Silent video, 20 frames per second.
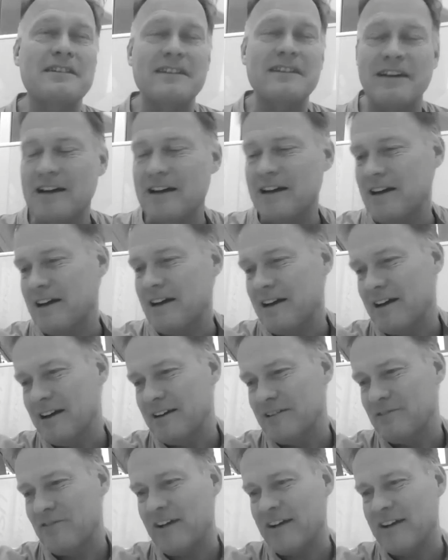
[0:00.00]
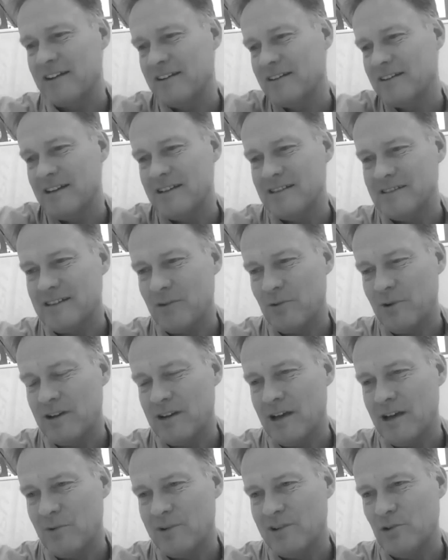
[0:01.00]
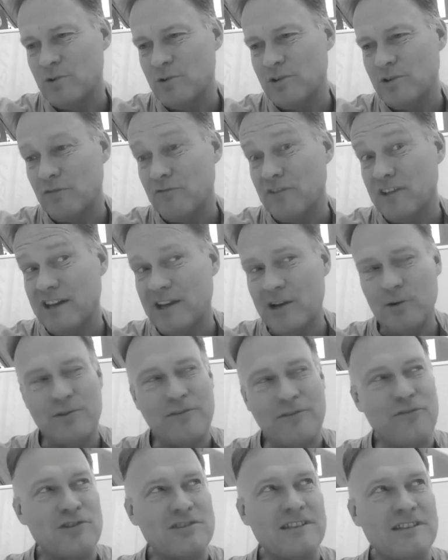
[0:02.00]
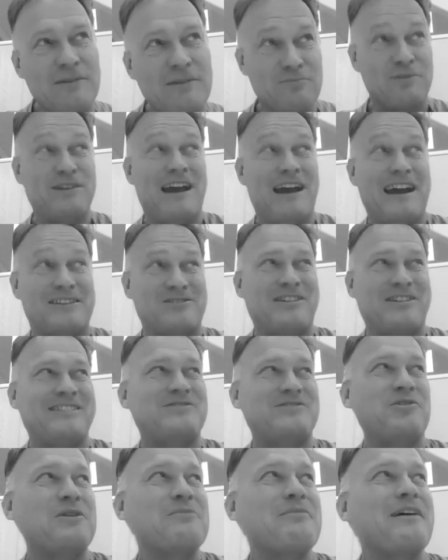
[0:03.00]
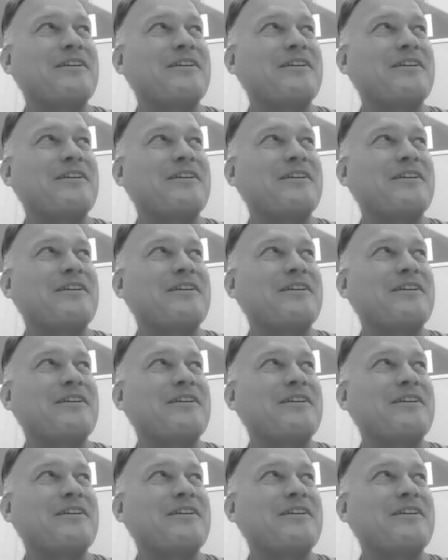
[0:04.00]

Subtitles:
funny days that we do it on video the first time we actually do.